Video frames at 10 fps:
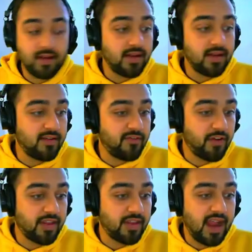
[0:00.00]
for that,
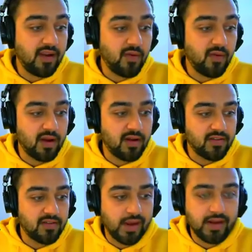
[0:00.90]
to
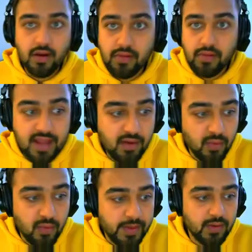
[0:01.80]
encounter that, what we do
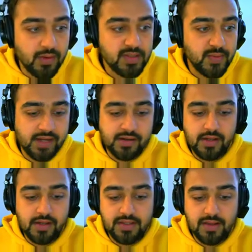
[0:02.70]
is we introduce
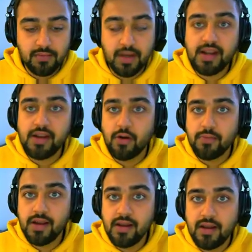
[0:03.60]
multinomial
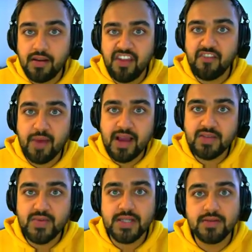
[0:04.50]
naive Bayes, which
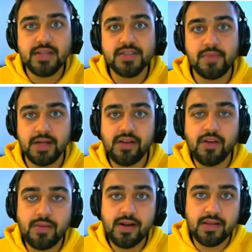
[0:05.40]
uses multinomial
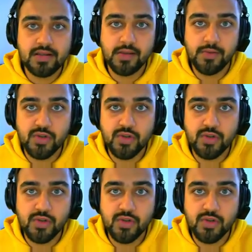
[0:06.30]
distribution.